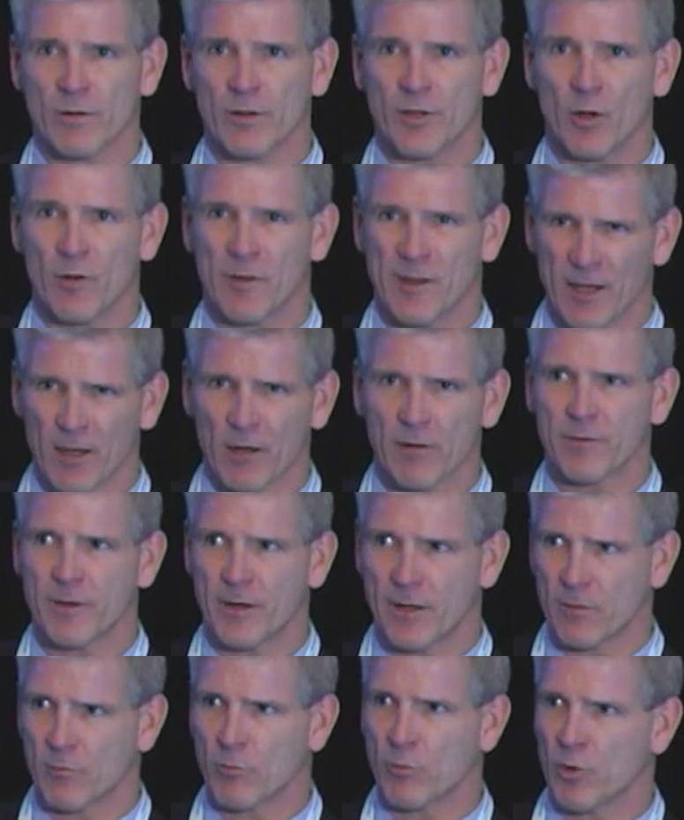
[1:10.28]
you know, the
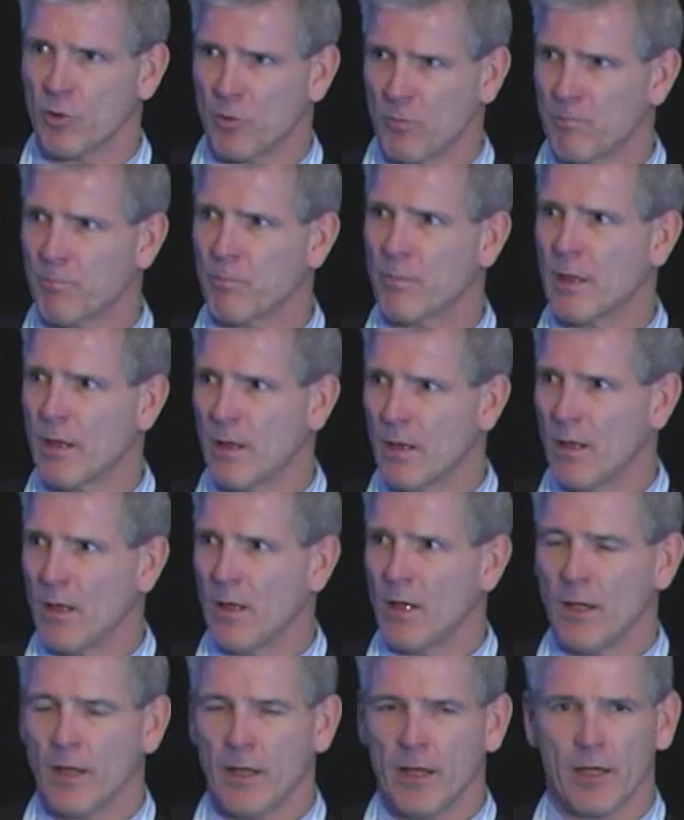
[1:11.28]
elephant in the room?
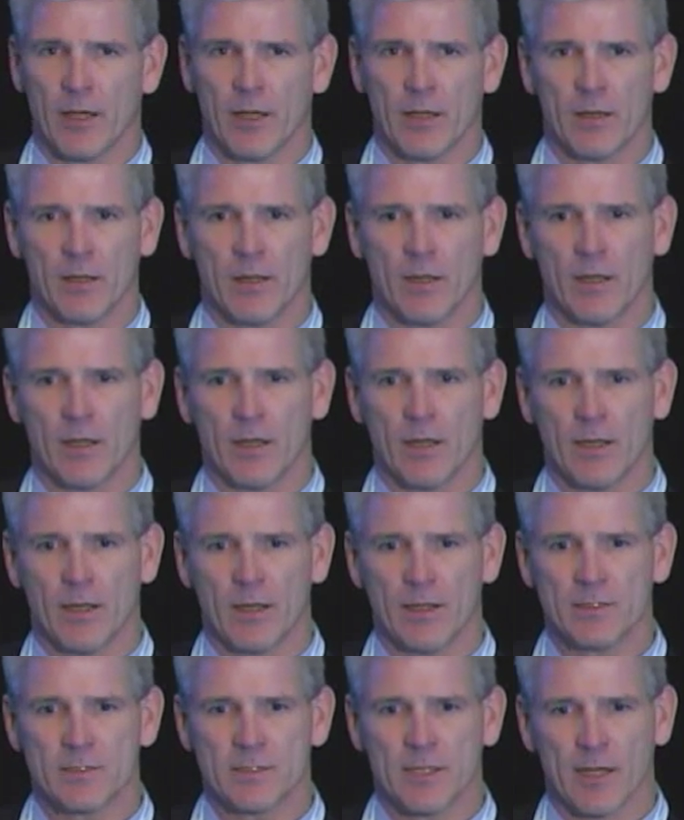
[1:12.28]
And it
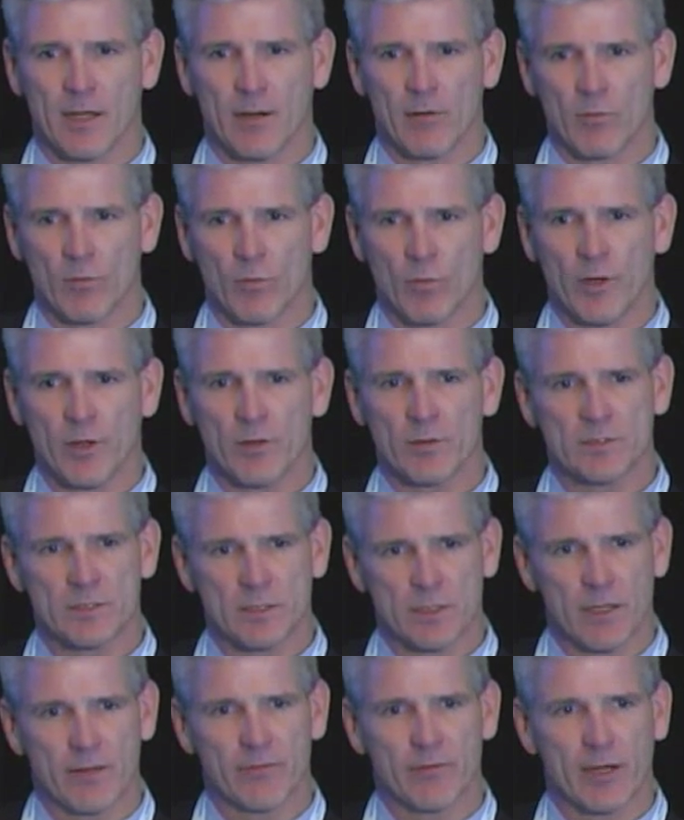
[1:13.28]
is a real
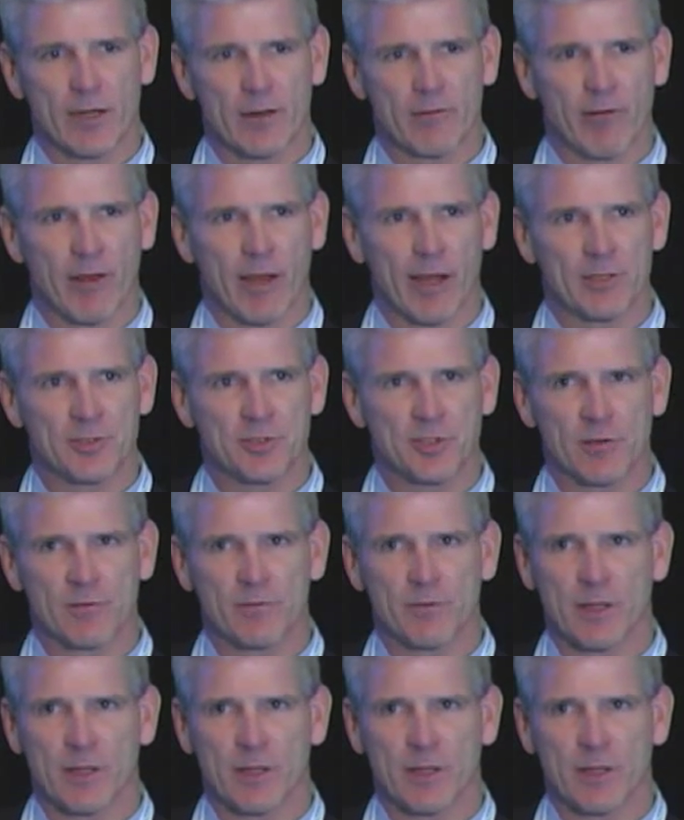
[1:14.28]
significant advantage here for